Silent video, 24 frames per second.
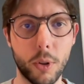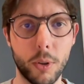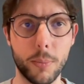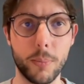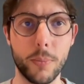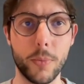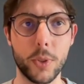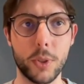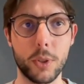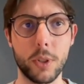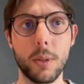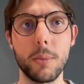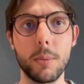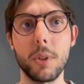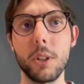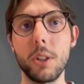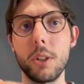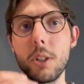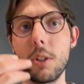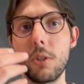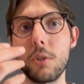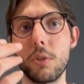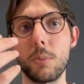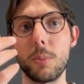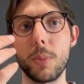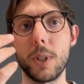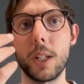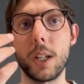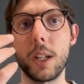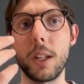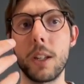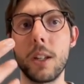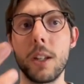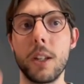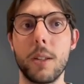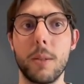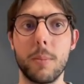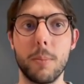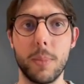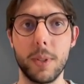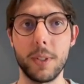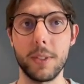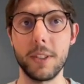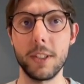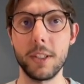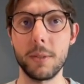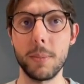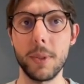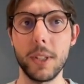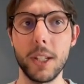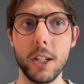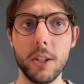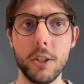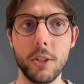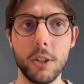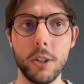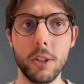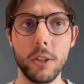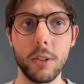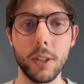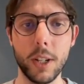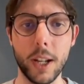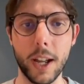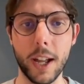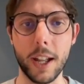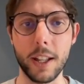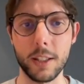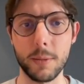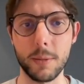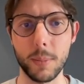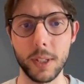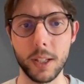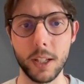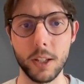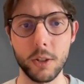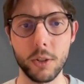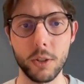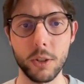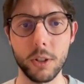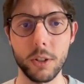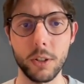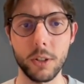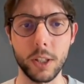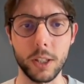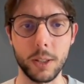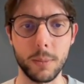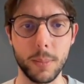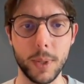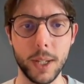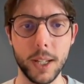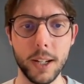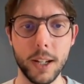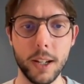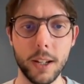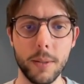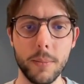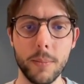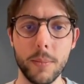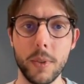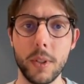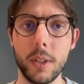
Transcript: So I'm going to go to my Business Manager, Ads Manager in Meta,